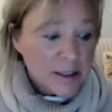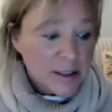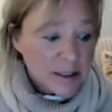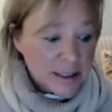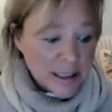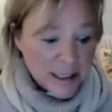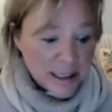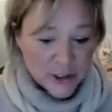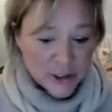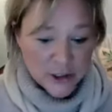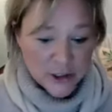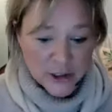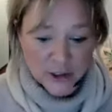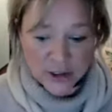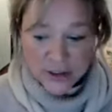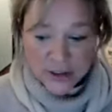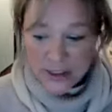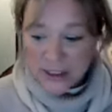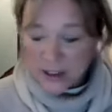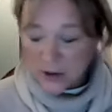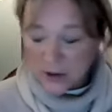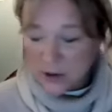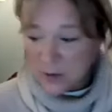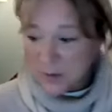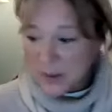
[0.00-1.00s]
teachers,
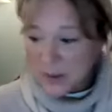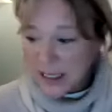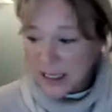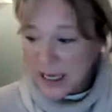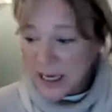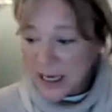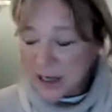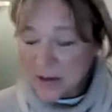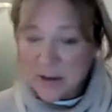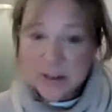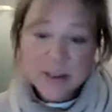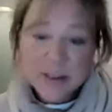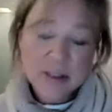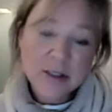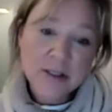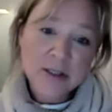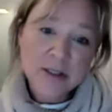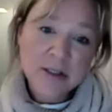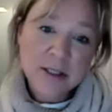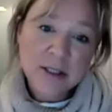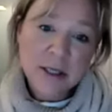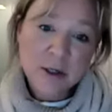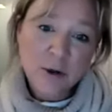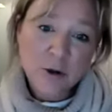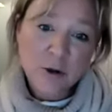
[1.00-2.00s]
they could be counselors,
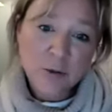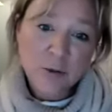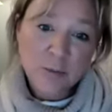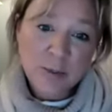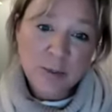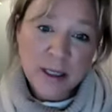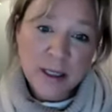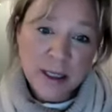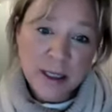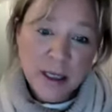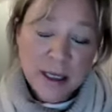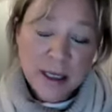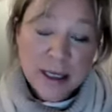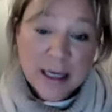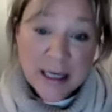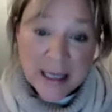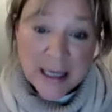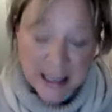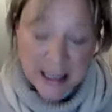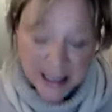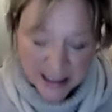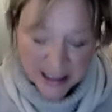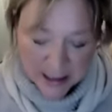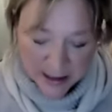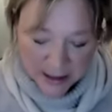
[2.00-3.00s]
they could be
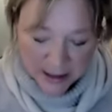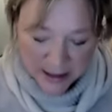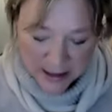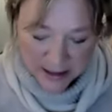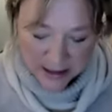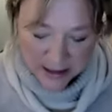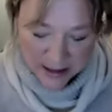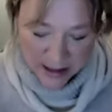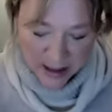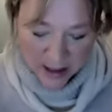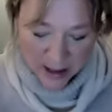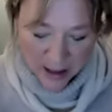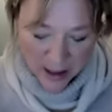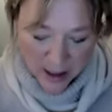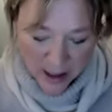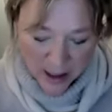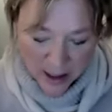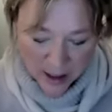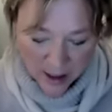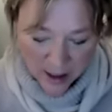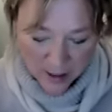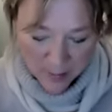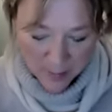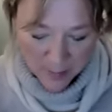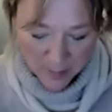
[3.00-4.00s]
healers,
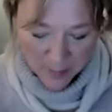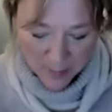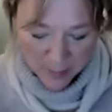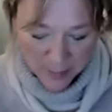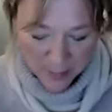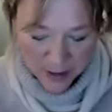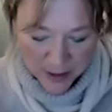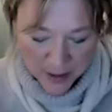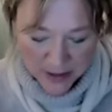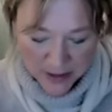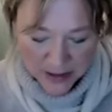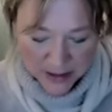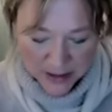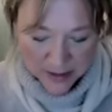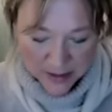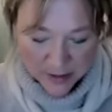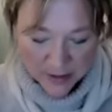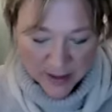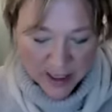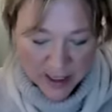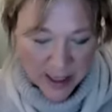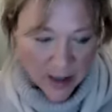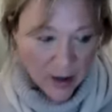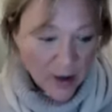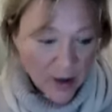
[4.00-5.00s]
um, but
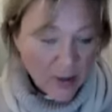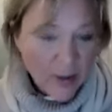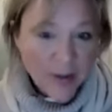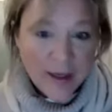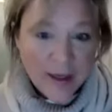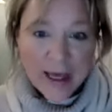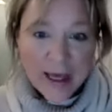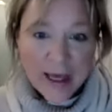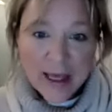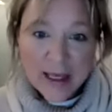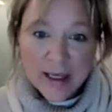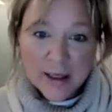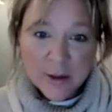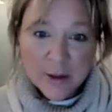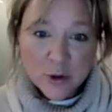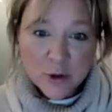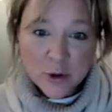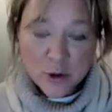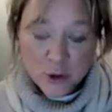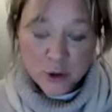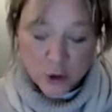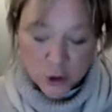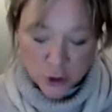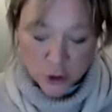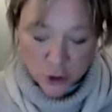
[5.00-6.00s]
they are there
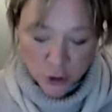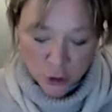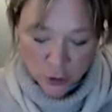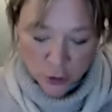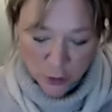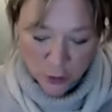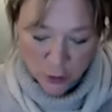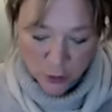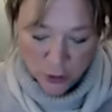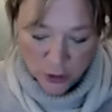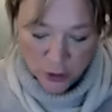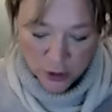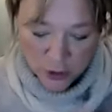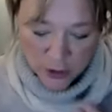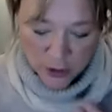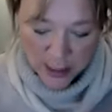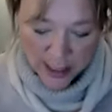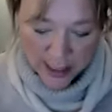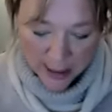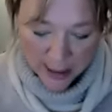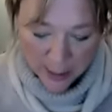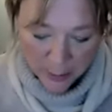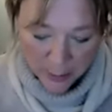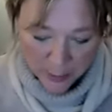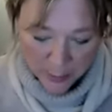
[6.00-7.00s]
to, to
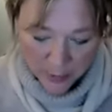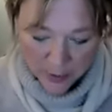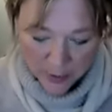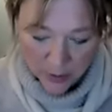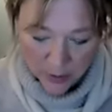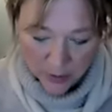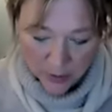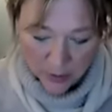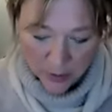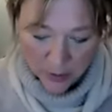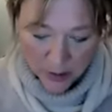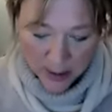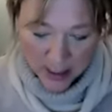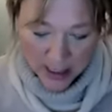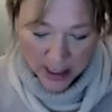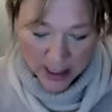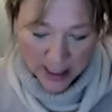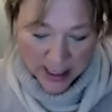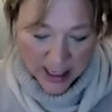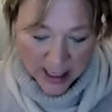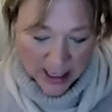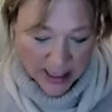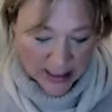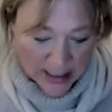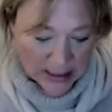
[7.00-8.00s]
help you.
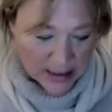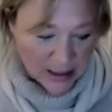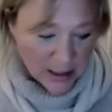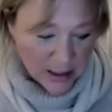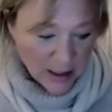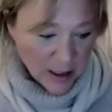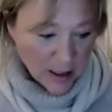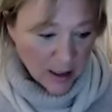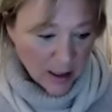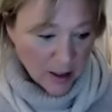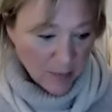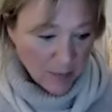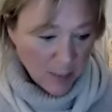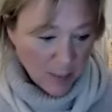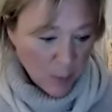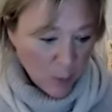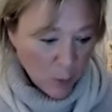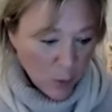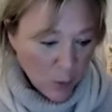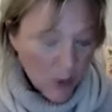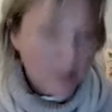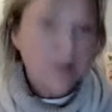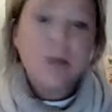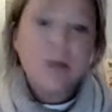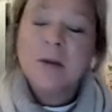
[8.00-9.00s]
And
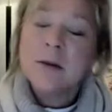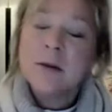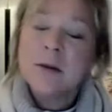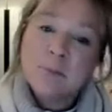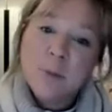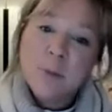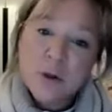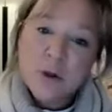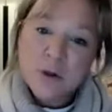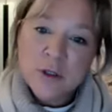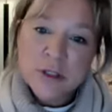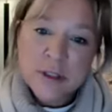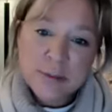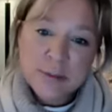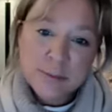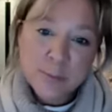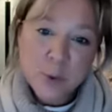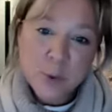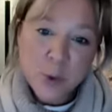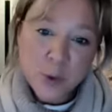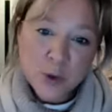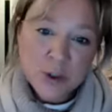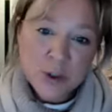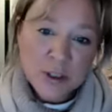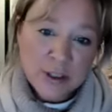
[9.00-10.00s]
one of the most
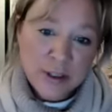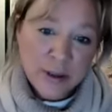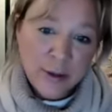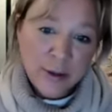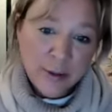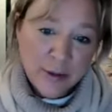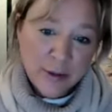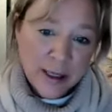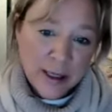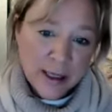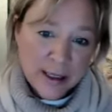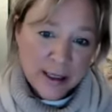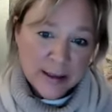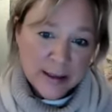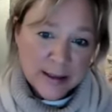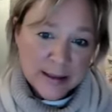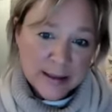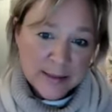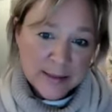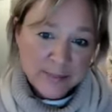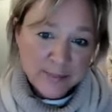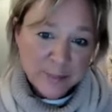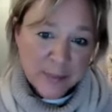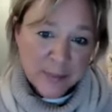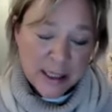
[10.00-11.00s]
important
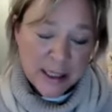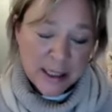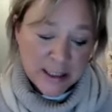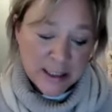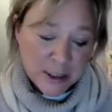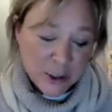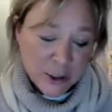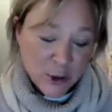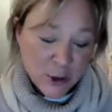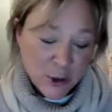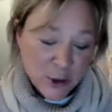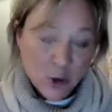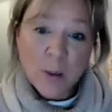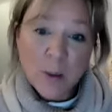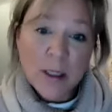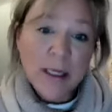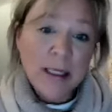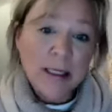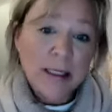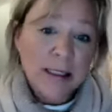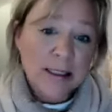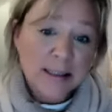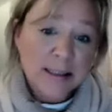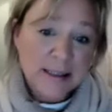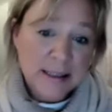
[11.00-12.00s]
things is your
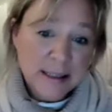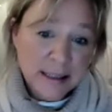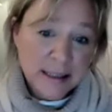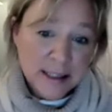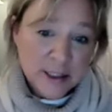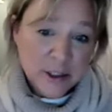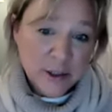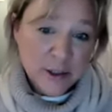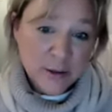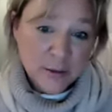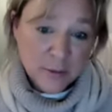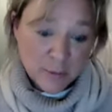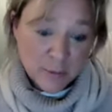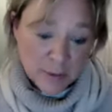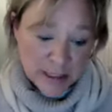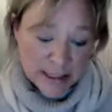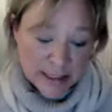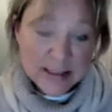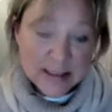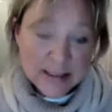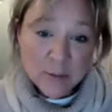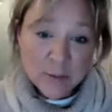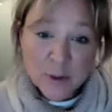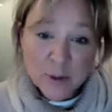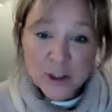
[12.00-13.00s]
willingness to listen,
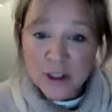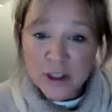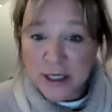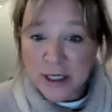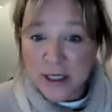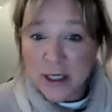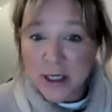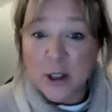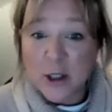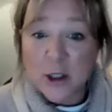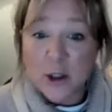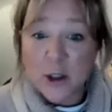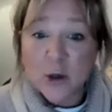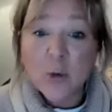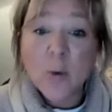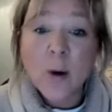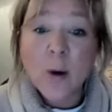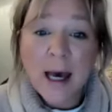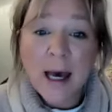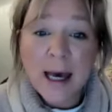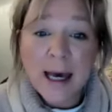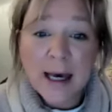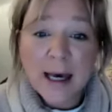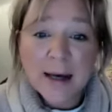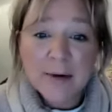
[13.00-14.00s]
listen, which I know you
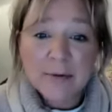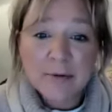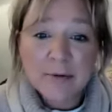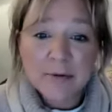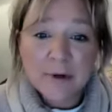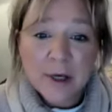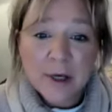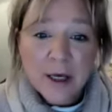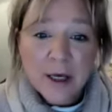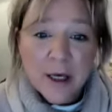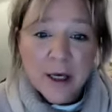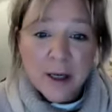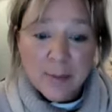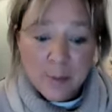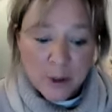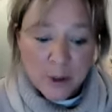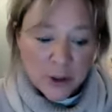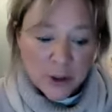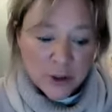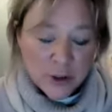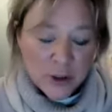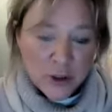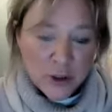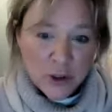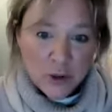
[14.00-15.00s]
have,
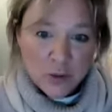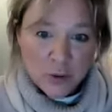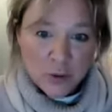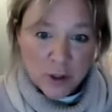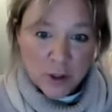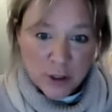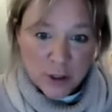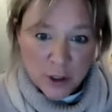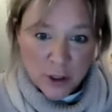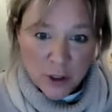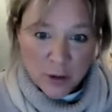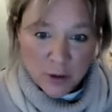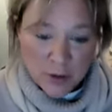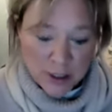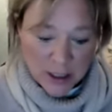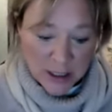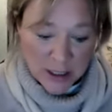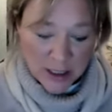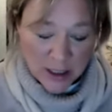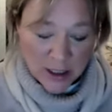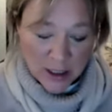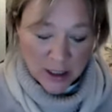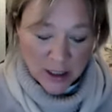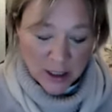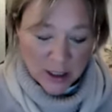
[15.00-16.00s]
because you can
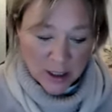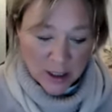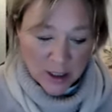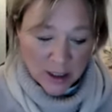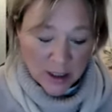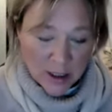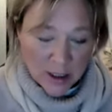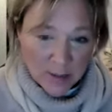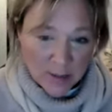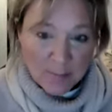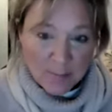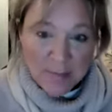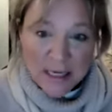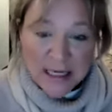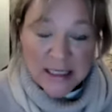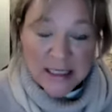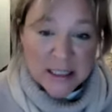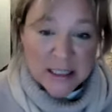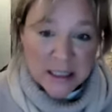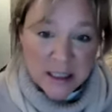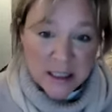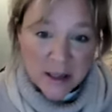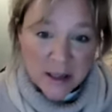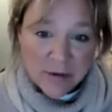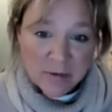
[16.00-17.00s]
only meet
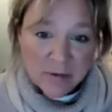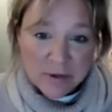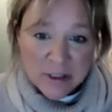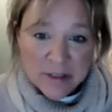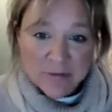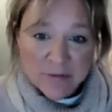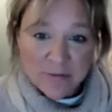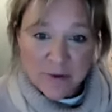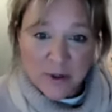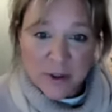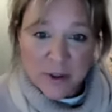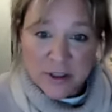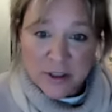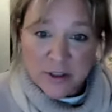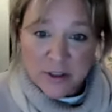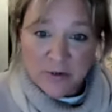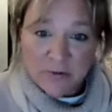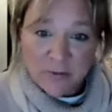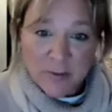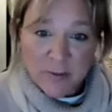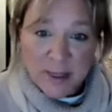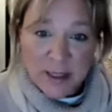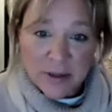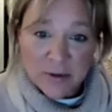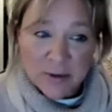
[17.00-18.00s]
another as far as
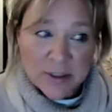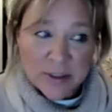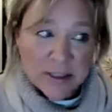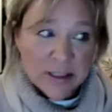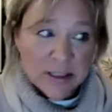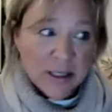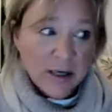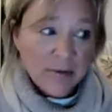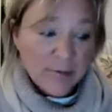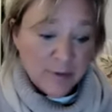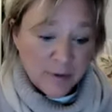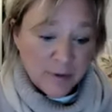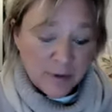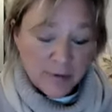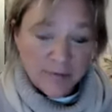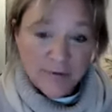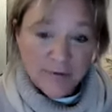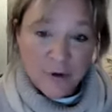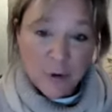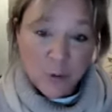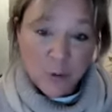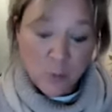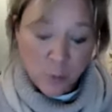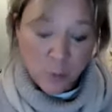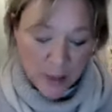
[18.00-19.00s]
you've met yourself. And if
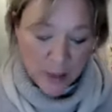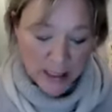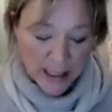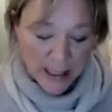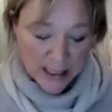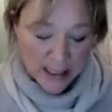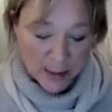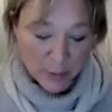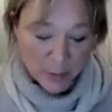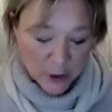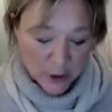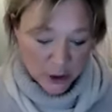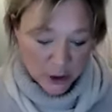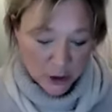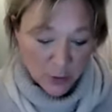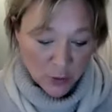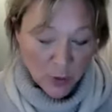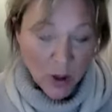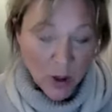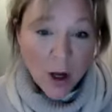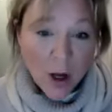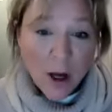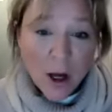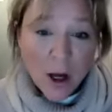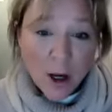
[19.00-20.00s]
you're willing, which you
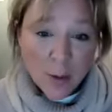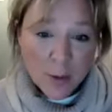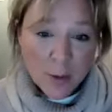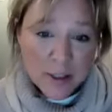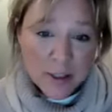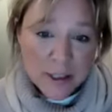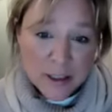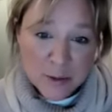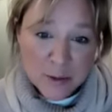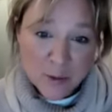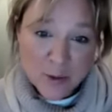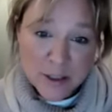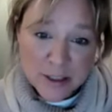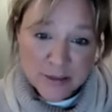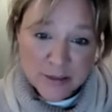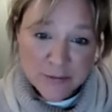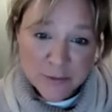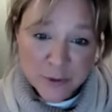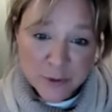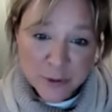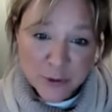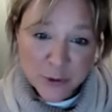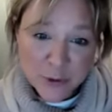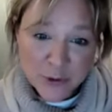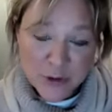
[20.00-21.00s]
are with this wonderful
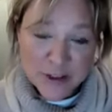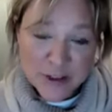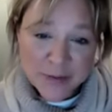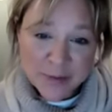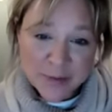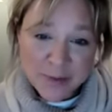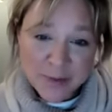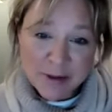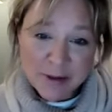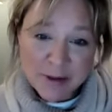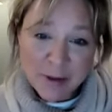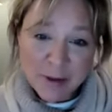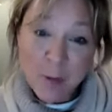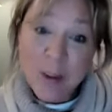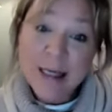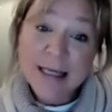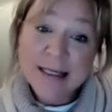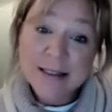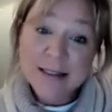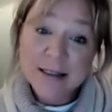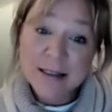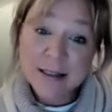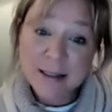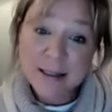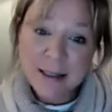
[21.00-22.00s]
door to spirit,
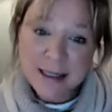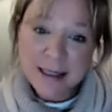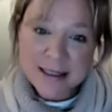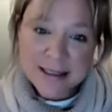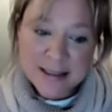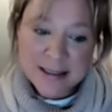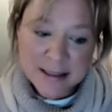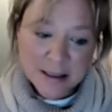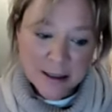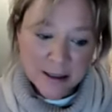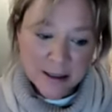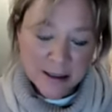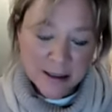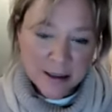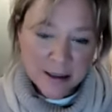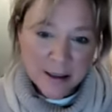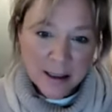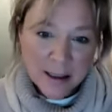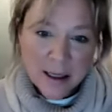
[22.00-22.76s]
willing to listen,